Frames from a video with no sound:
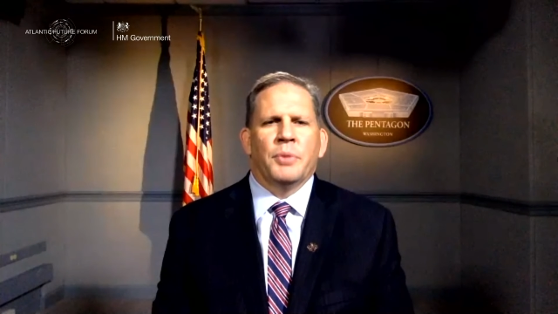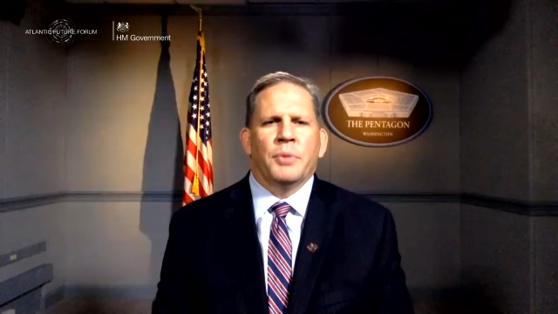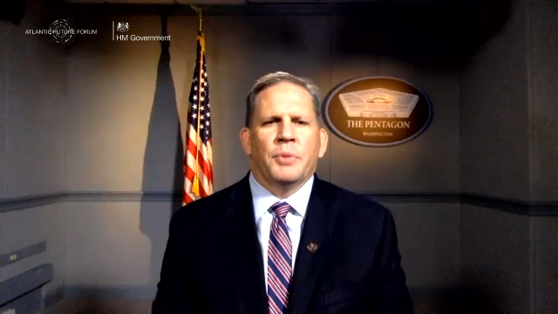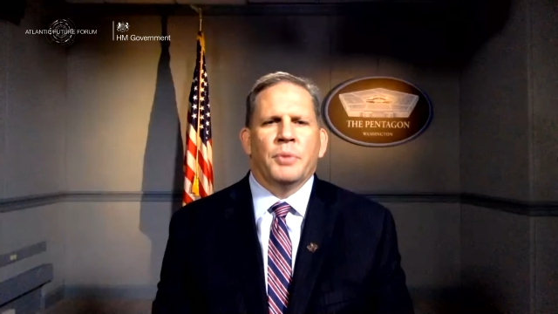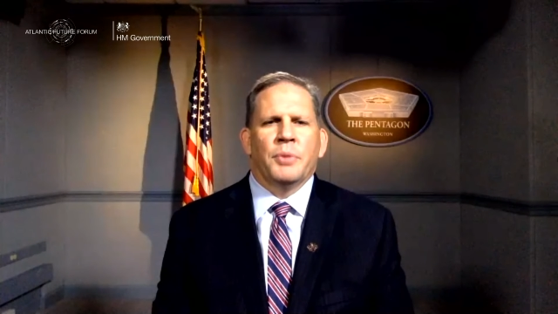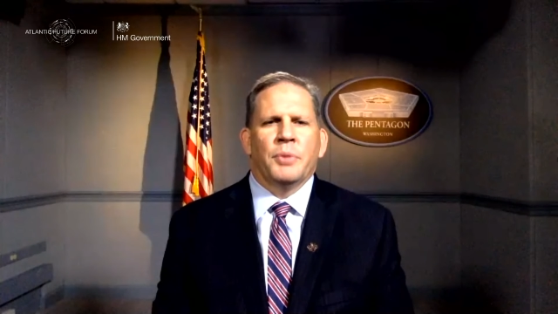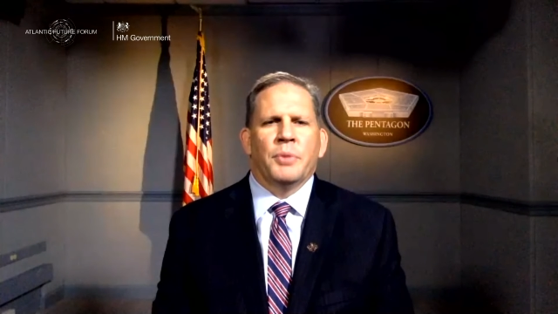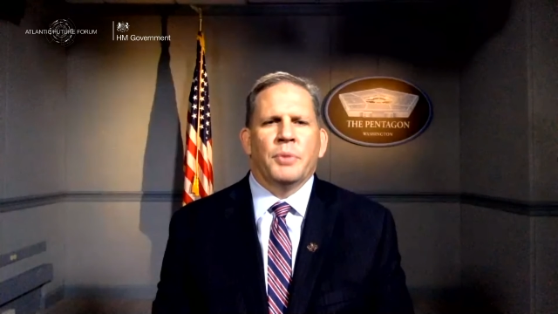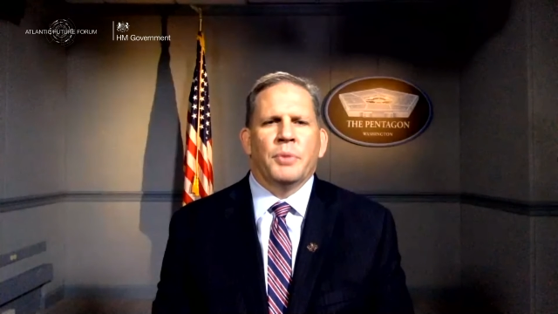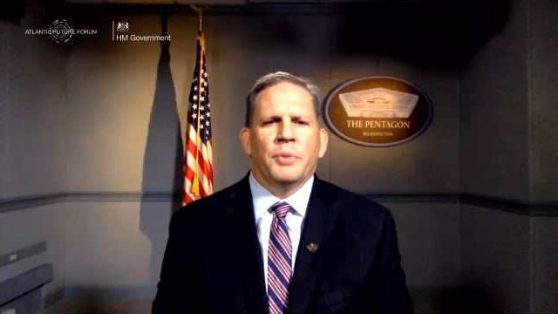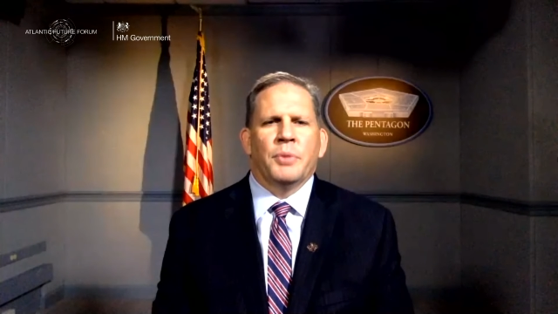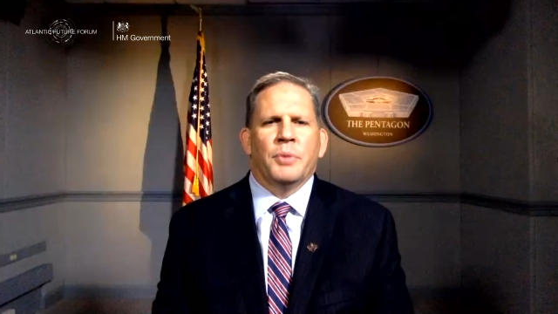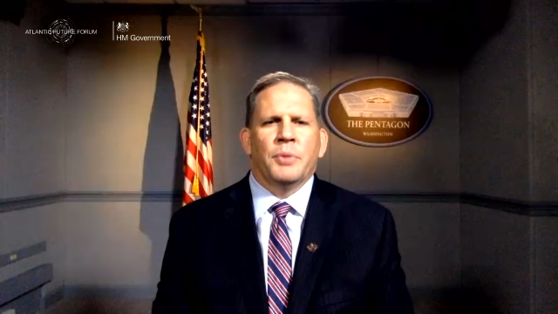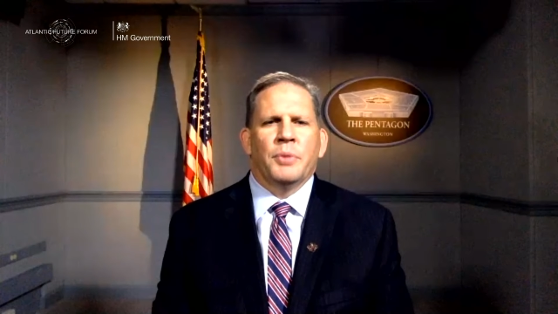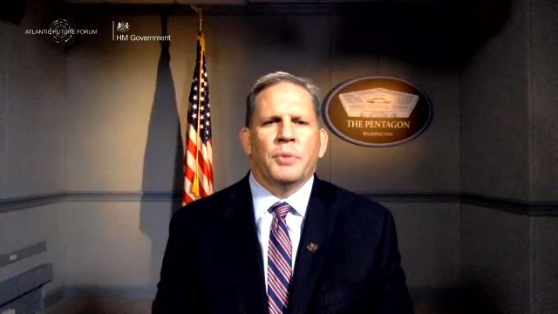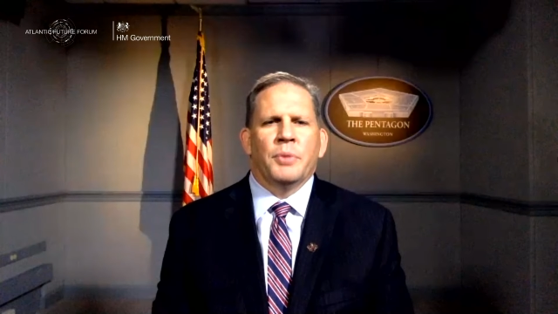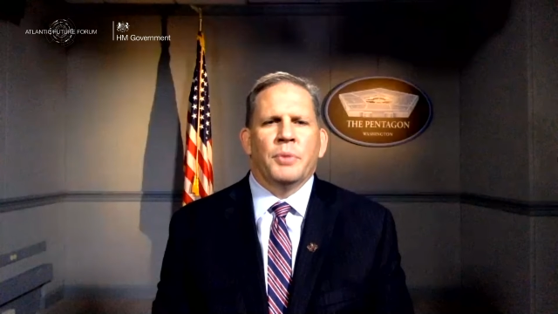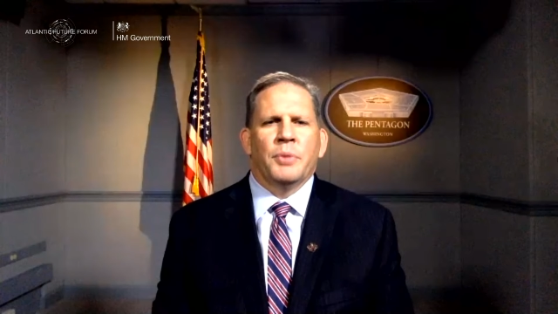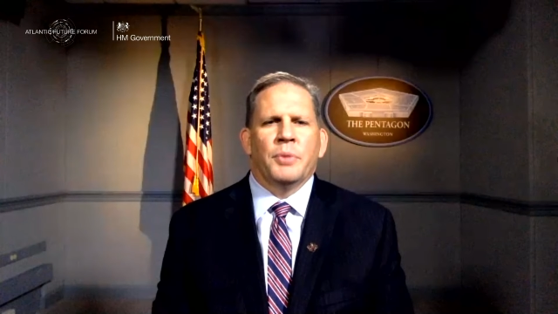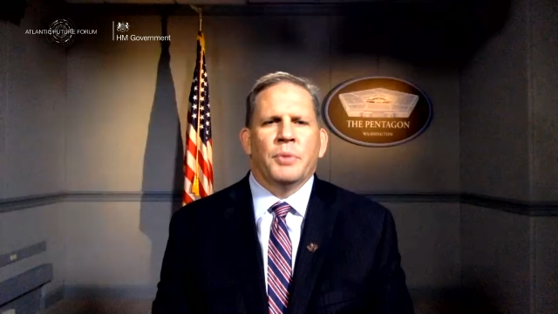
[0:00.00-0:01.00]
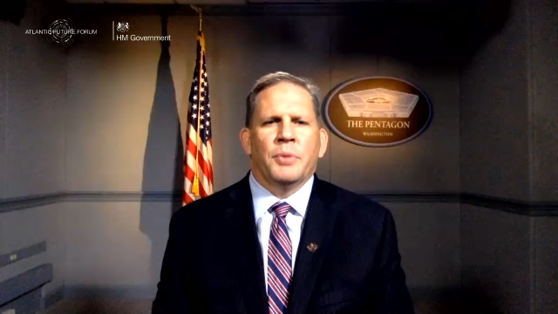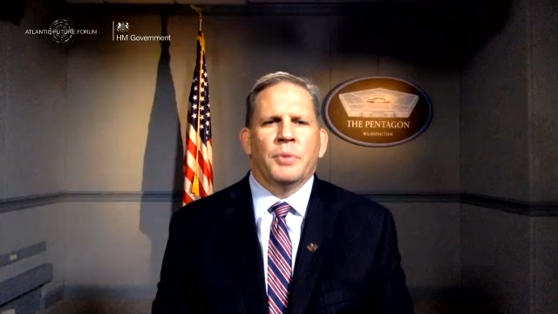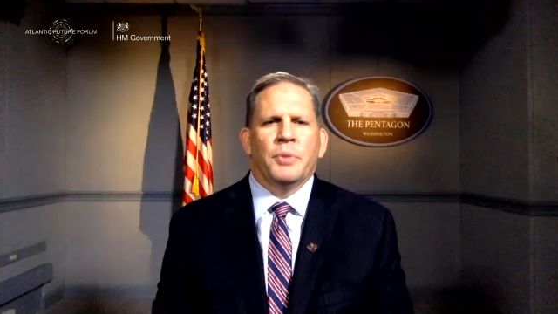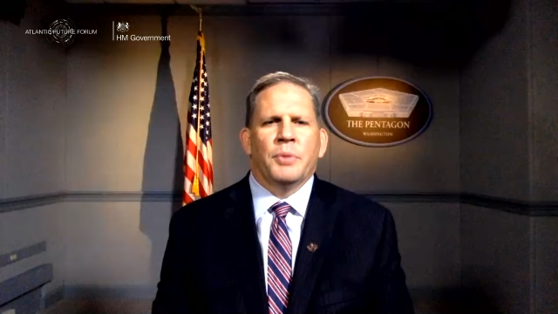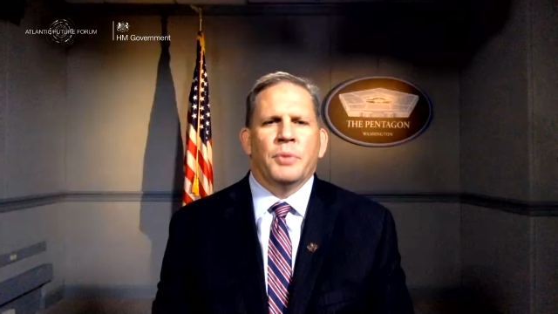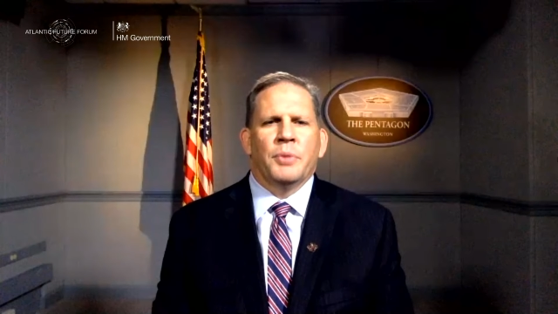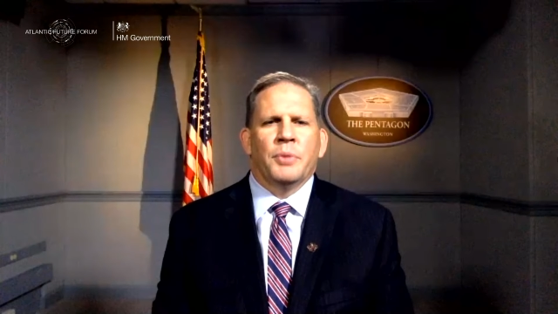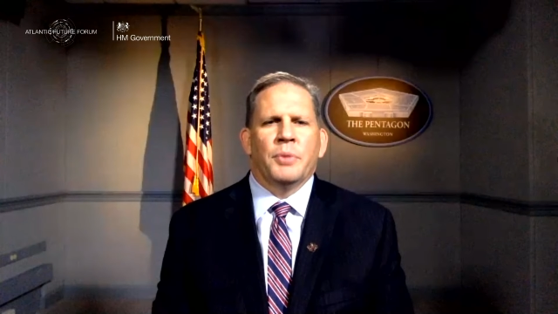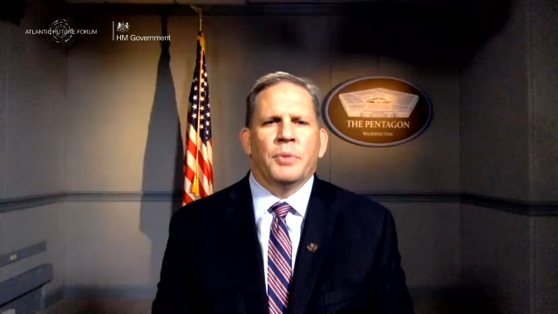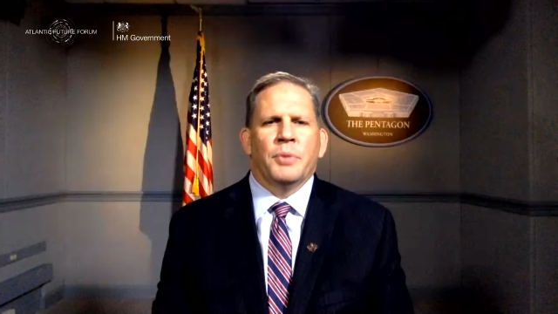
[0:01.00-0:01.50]
has greatly
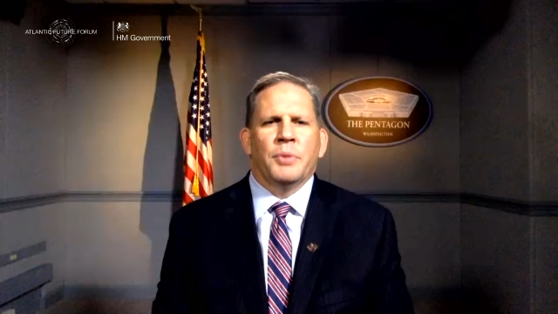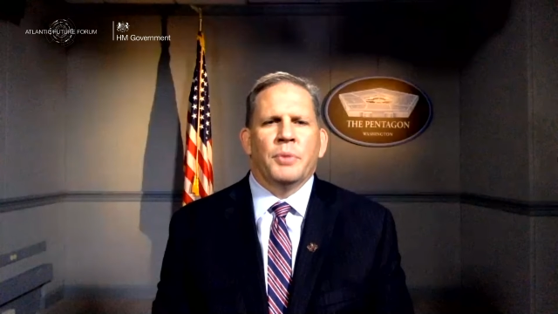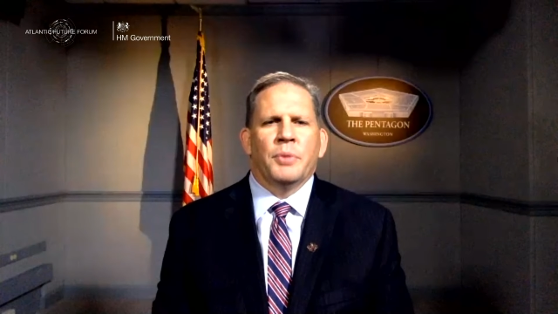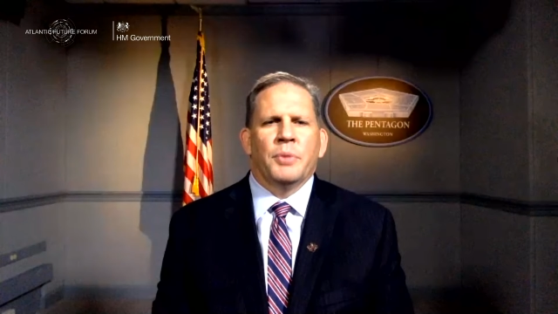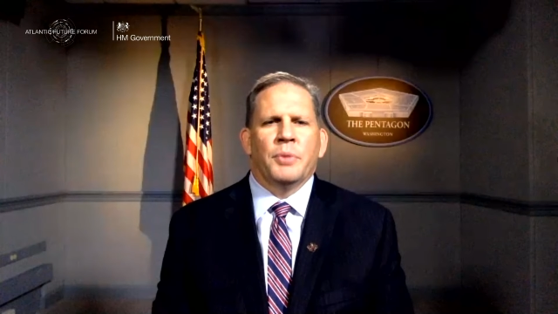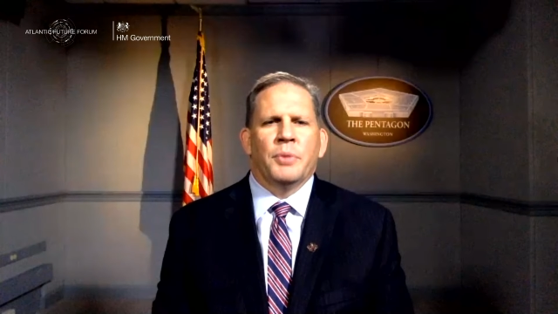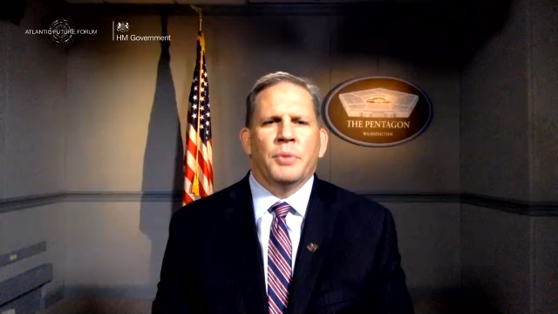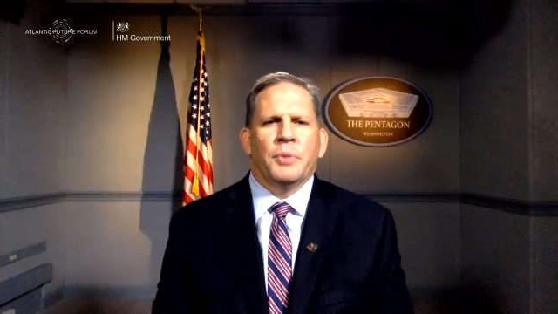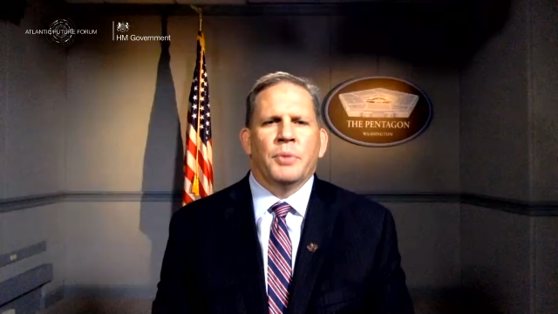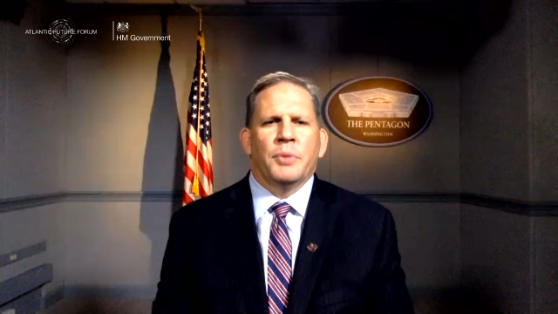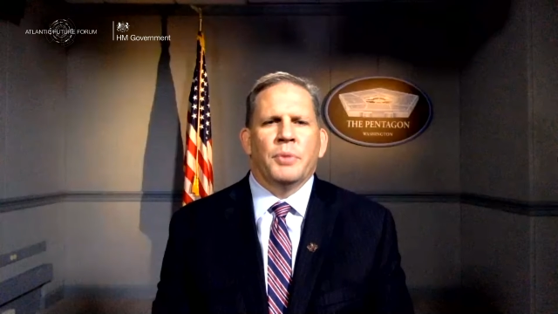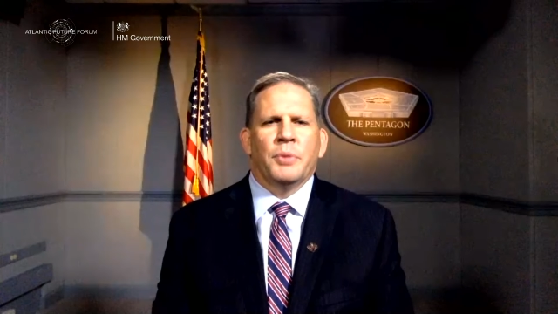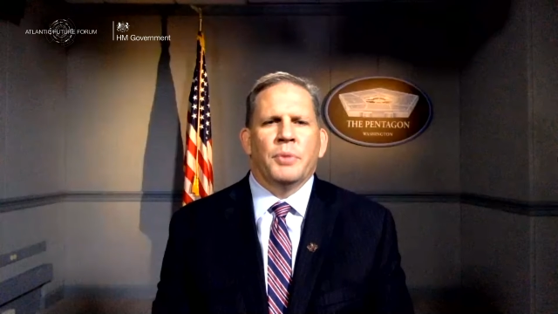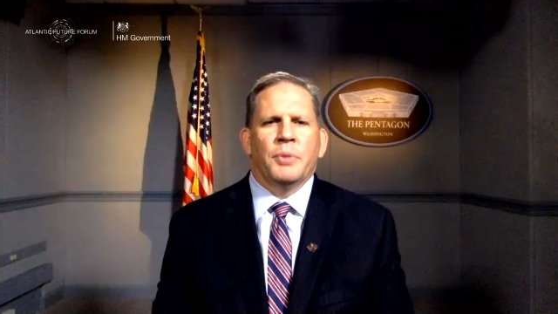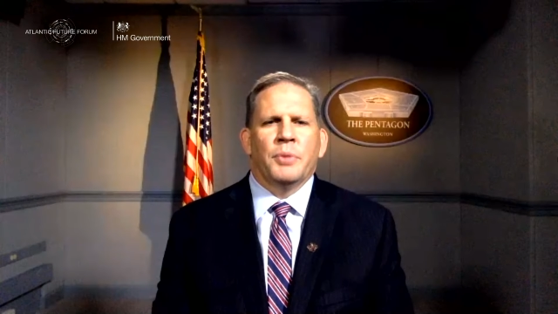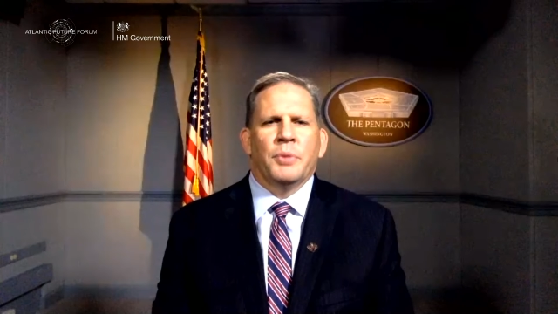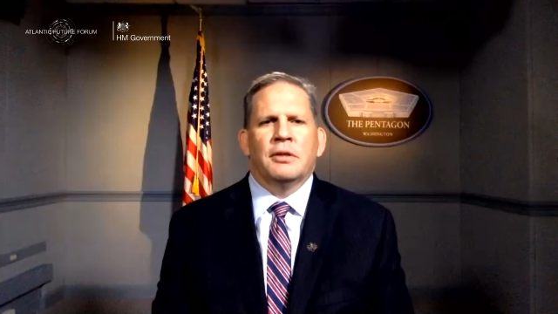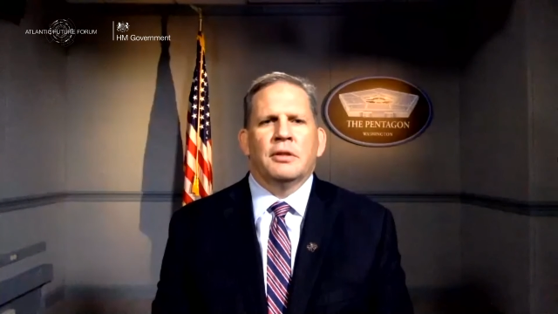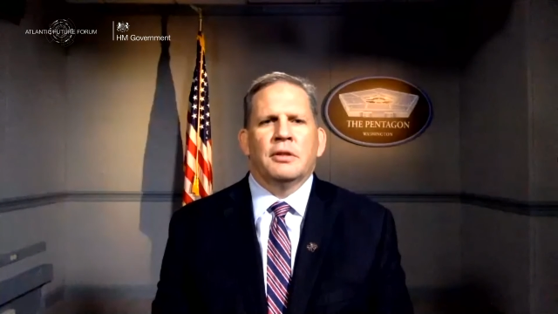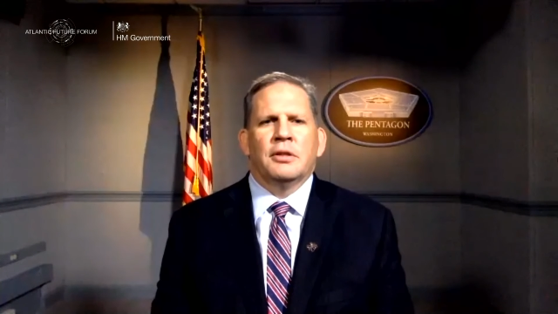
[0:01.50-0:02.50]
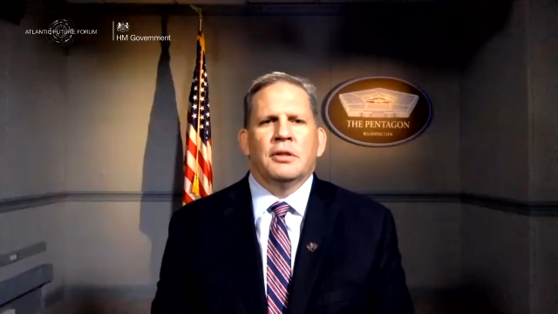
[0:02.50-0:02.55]
outweighed any,